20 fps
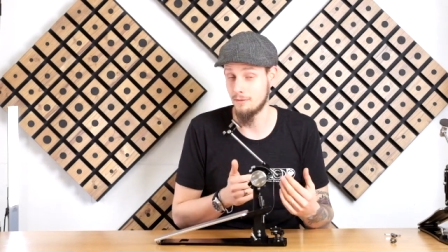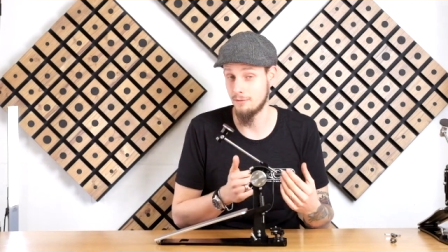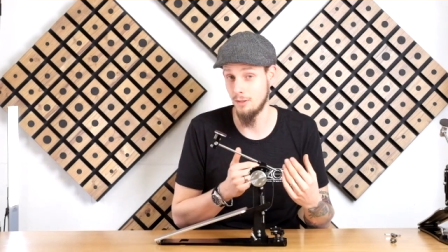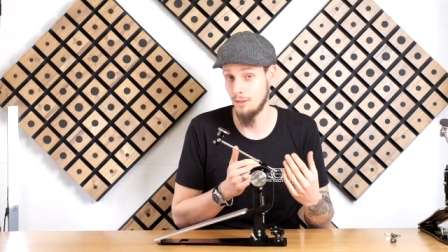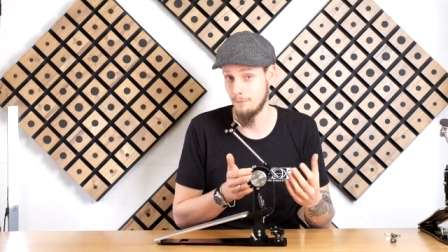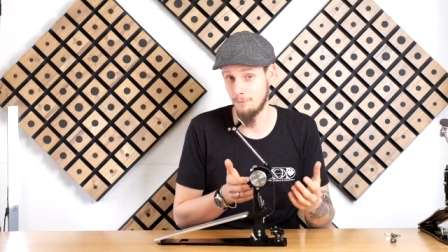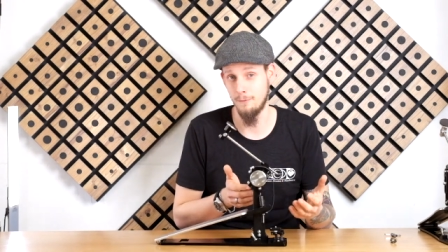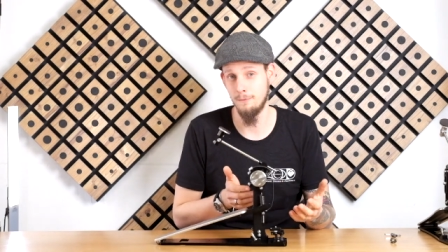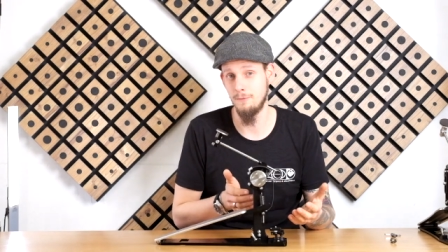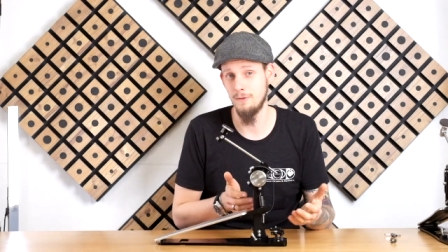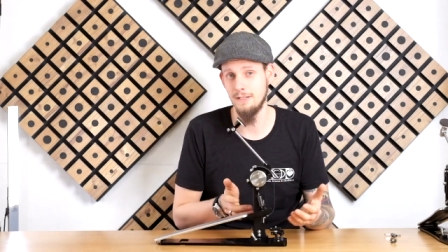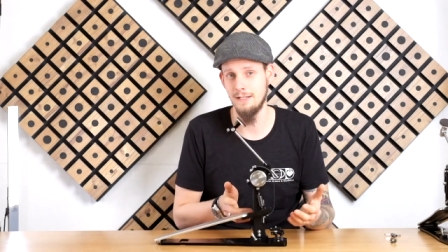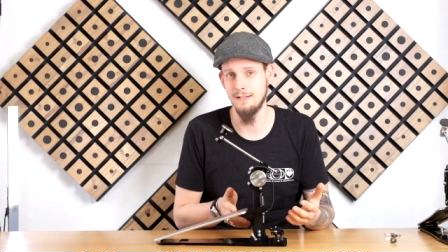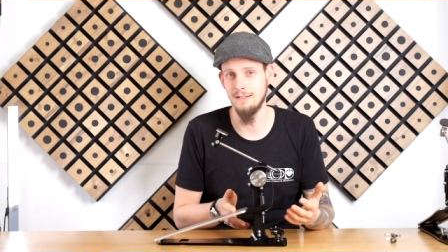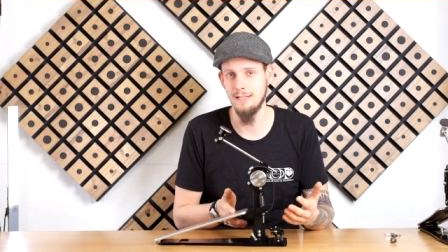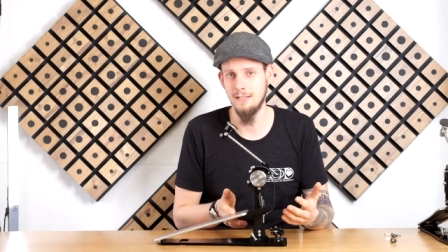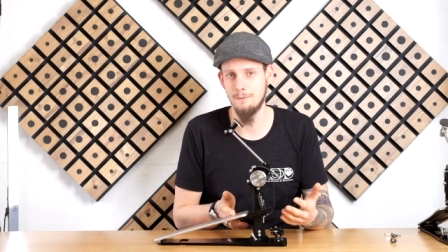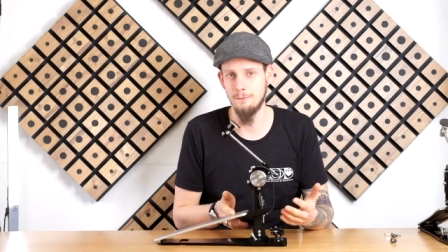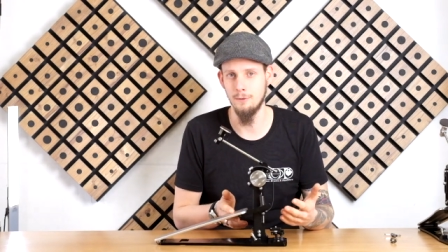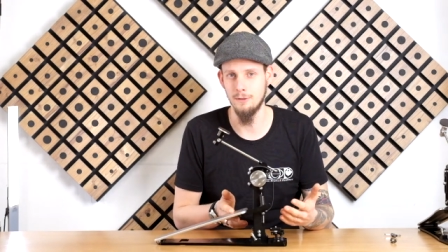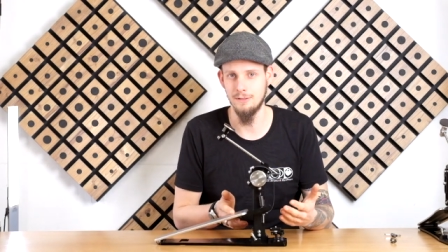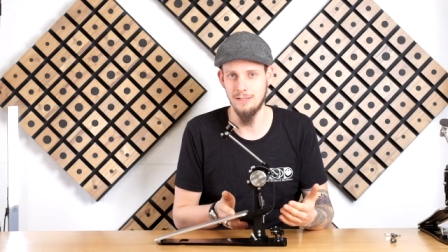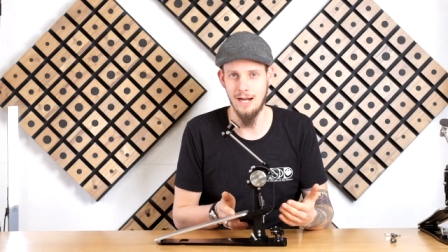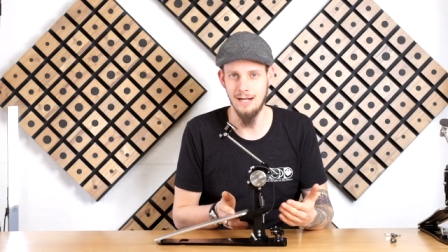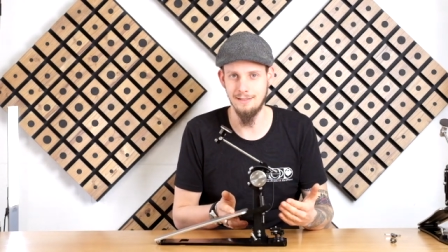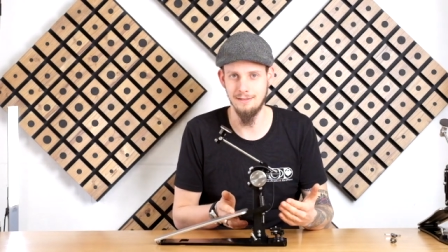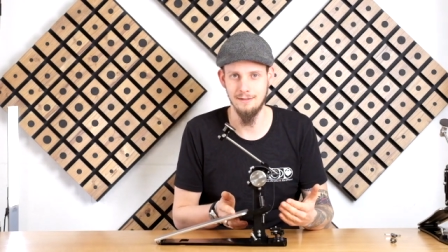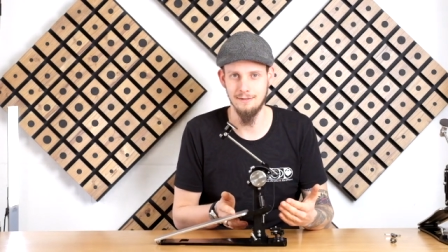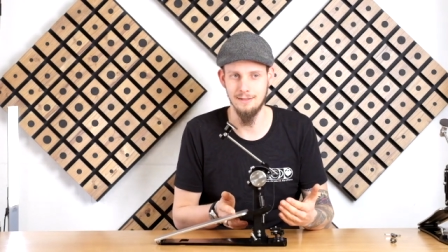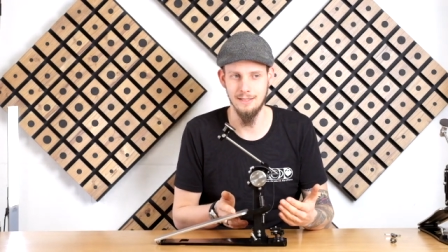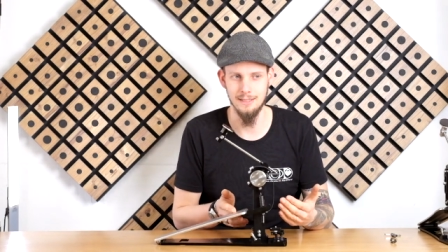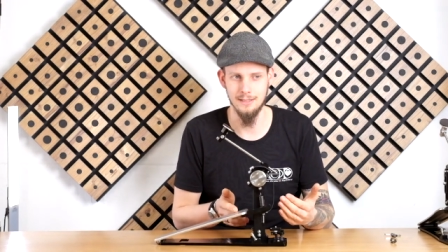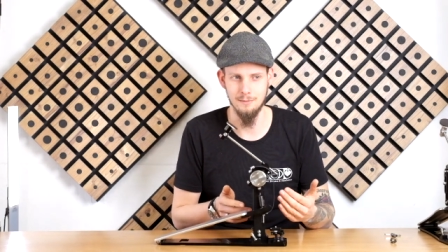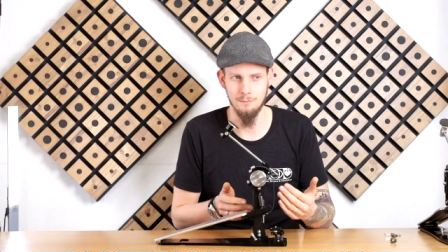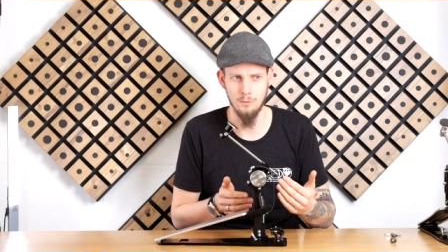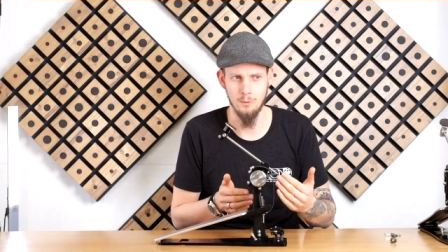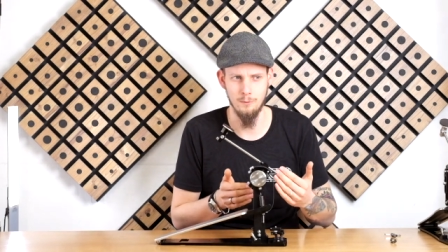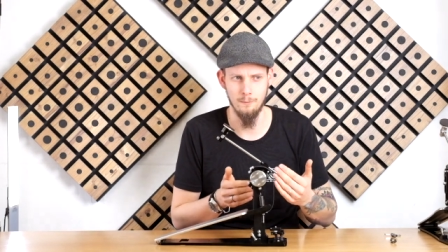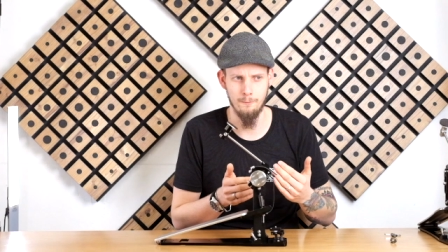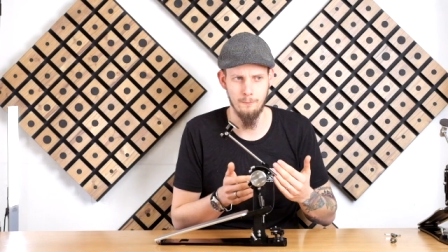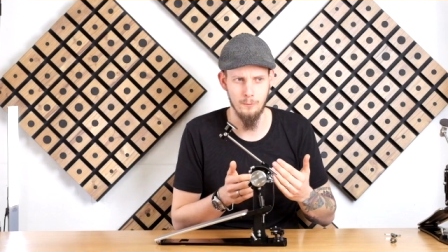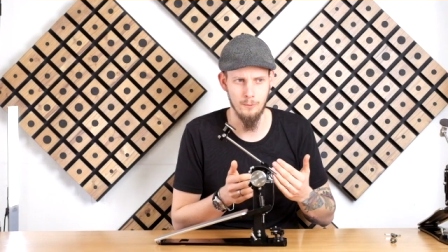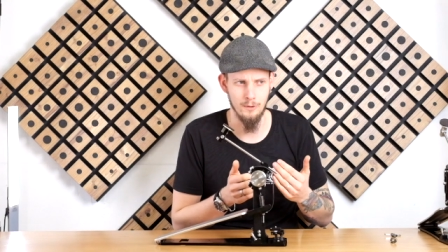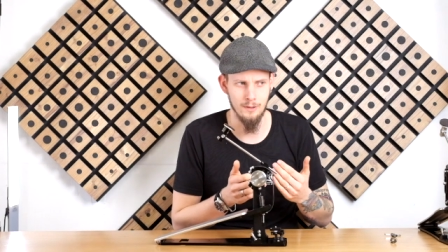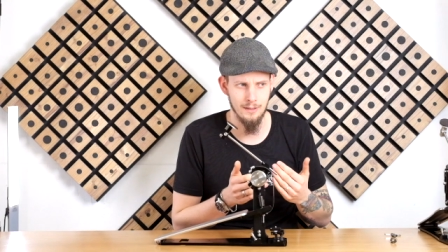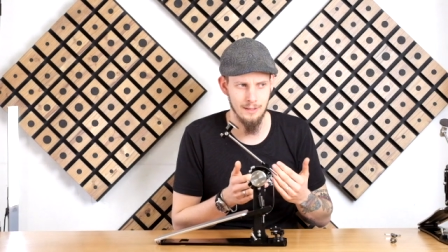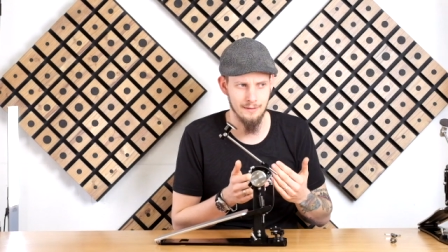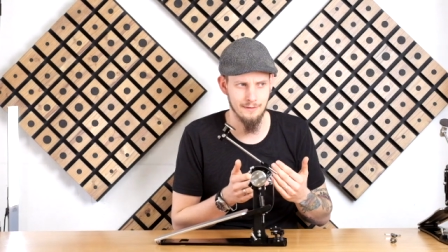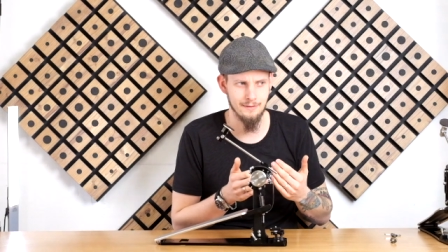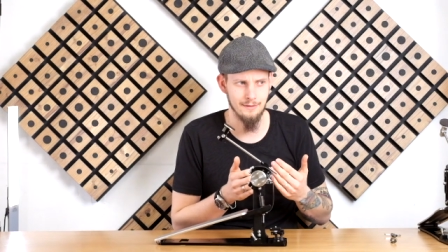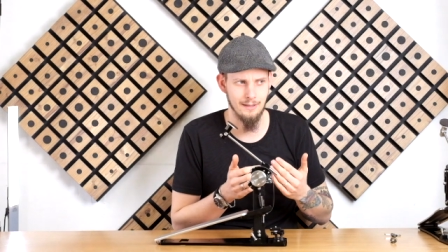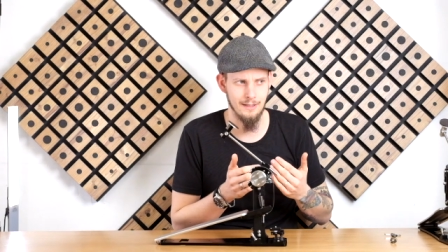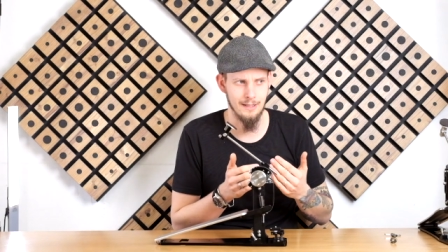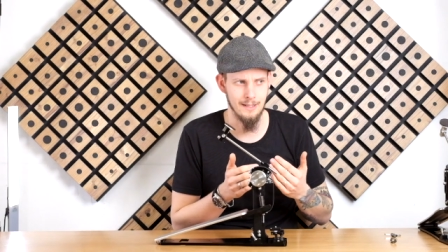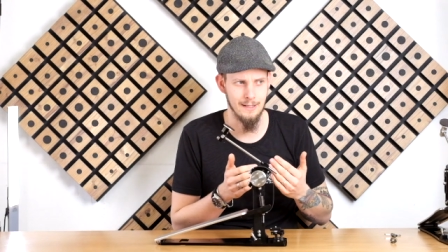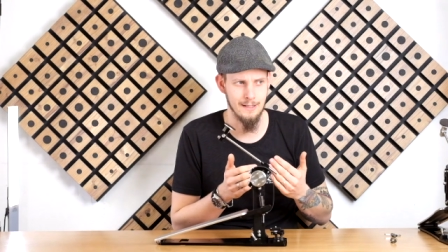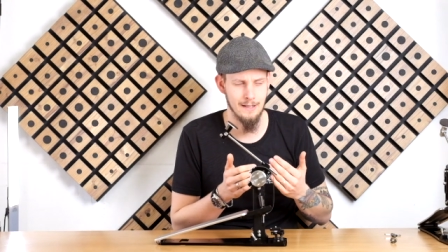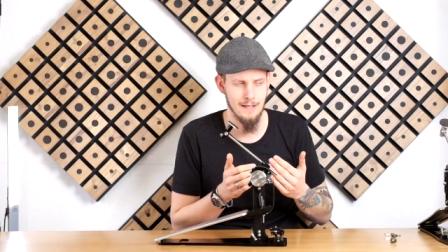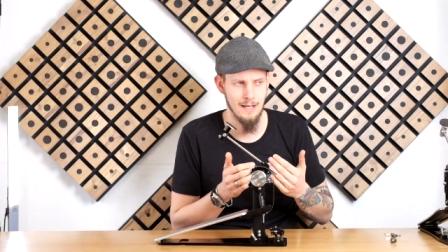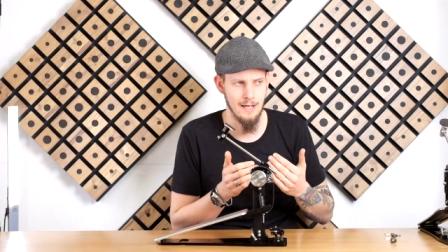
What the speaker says: So if you feel the need for a tighter setup, or for, let's say,